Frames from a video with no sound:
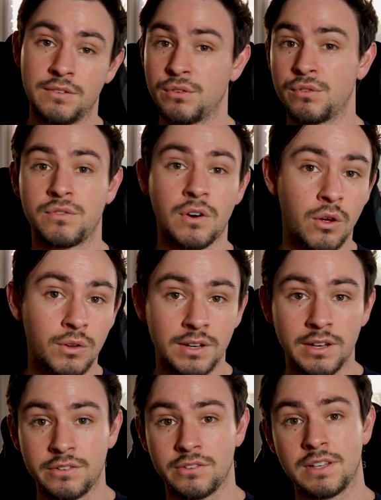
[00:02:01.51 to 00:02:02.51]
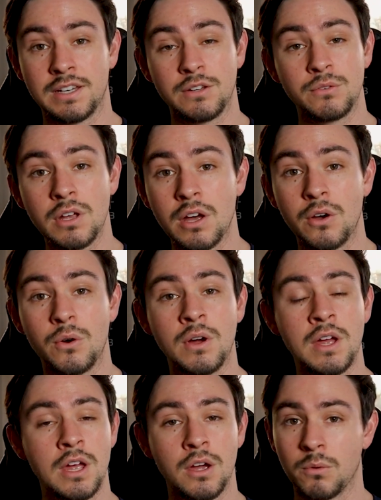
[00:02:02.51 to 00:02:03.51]
If you followed us then you know
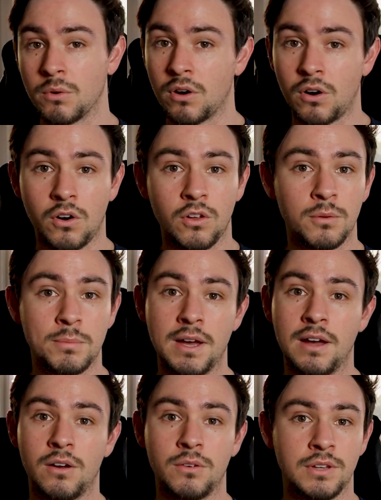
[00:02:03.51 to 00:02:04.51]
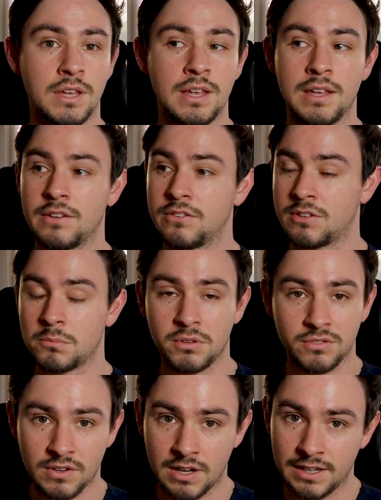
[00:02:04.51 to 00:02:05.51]
we're all about
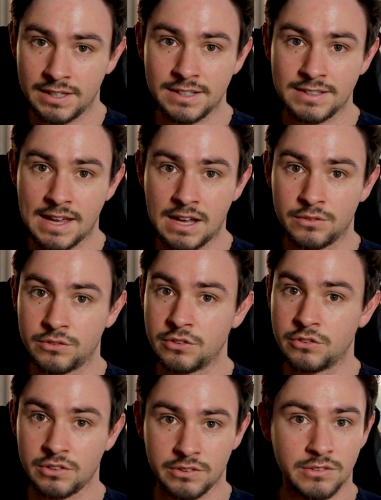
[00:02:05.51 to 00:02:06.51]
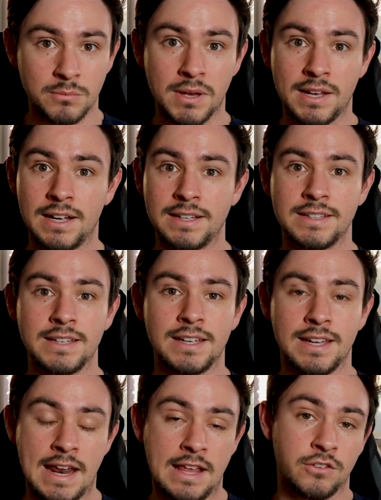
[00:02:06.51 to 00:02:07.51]
simplifying it down to just a main idea
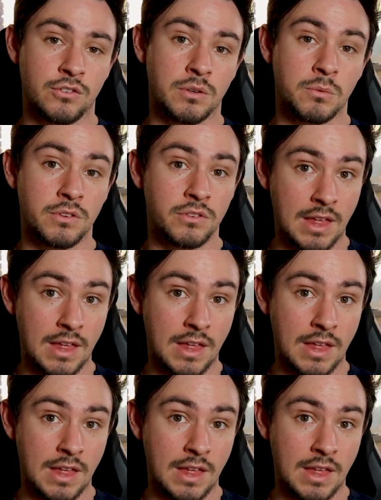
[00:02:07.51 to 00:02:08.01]
and answering with